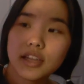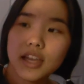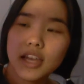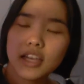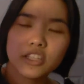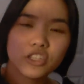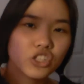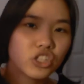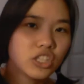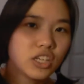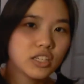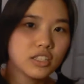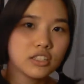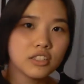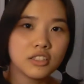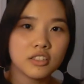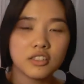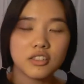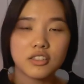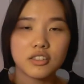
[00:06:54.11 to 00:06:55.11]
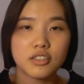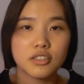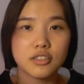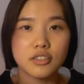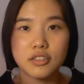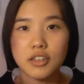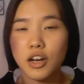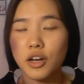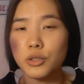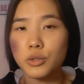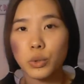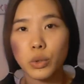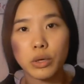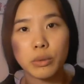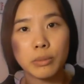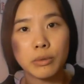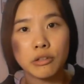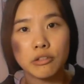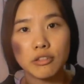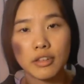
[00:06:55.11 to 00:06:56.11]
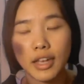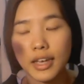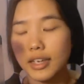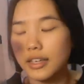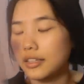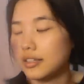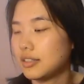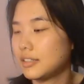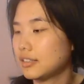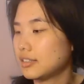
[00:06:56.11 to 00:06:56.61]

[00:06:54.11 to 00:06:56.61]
it's just adorable. Like,